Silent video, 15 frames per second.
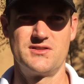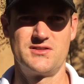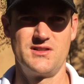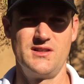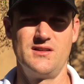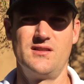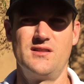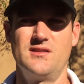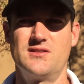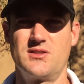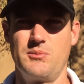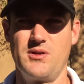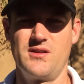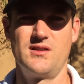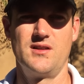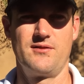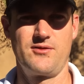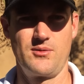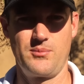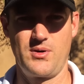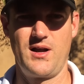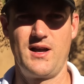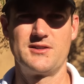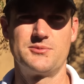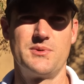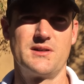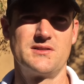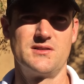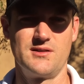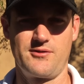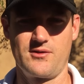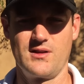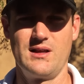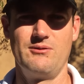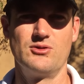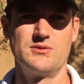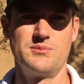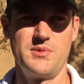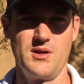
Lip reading: to see some of the different prospects, the different levels,